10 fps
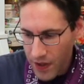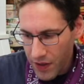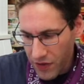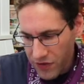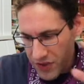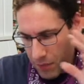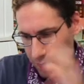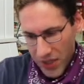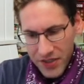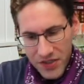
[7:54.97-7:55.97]
there's an
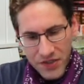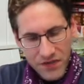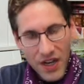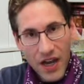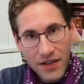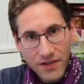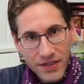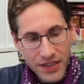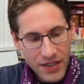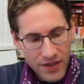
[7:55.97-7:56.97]
abundance of tiles
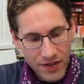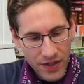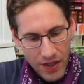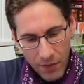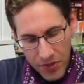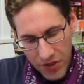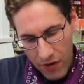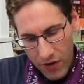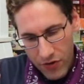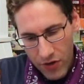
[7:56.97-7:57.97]
in here, but there
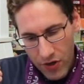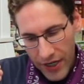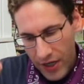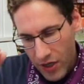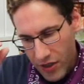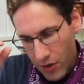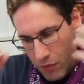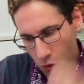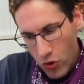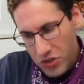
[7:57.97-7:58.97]
are
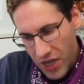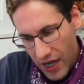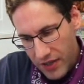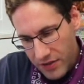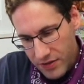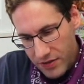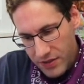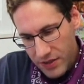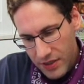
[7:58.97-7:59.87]
more tiles,